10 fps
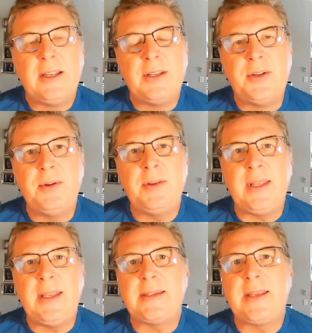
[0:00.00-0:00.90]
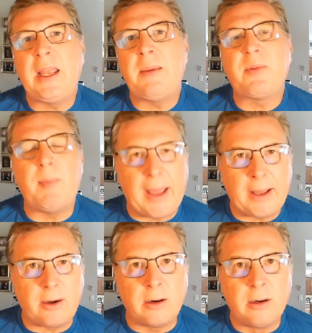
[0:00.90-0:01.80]
do these games
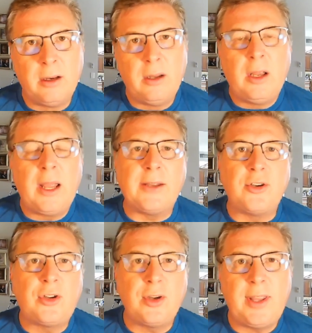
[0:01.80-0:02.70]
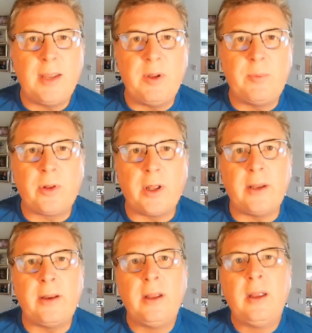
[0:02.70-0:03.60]
matter? And should they be
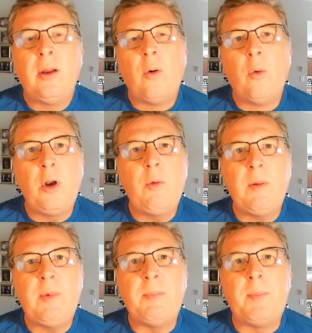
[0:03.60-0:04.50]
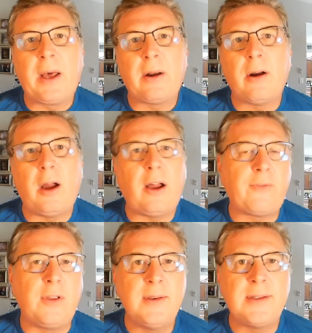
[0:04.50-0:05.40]
played? Would we be better off
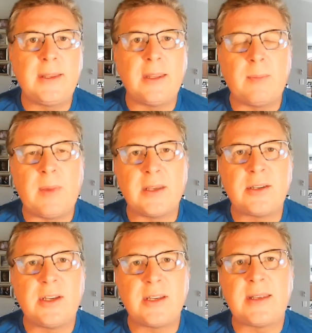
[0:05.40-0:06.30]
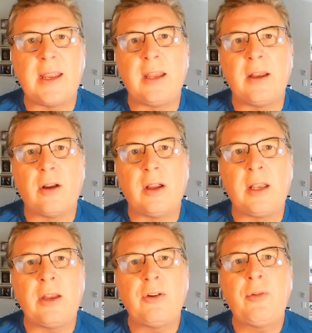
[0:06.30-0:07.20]
using them as just a,
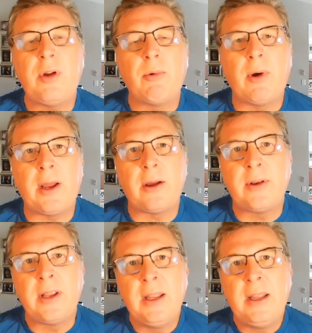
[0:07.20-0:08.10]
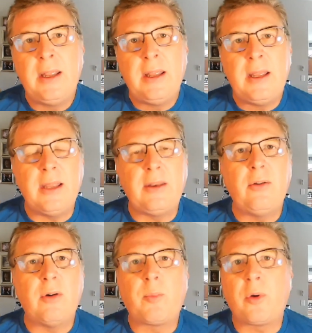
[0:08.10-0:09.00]
an entry round
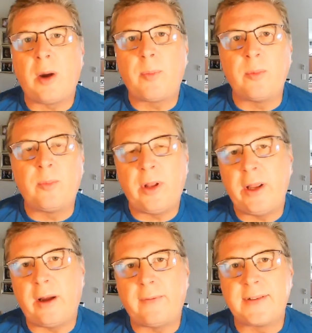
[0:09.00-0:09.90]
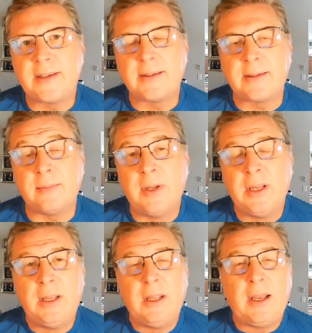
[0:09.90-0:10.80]
into a proper playoff system?
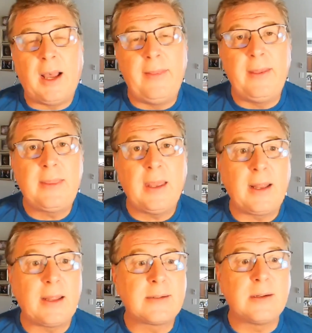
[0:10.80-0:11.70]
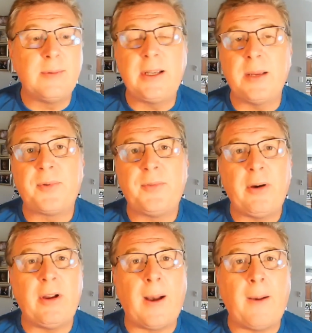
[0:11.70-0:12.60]
I think that answer becomes
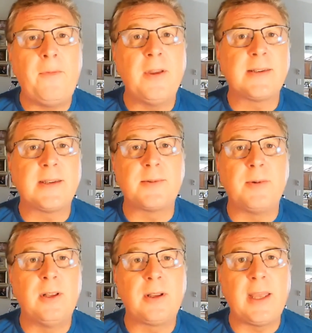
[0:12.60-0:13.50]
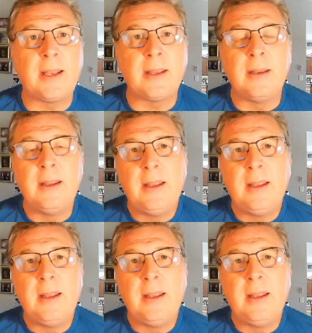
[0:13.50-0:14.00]
very obvious as we look at it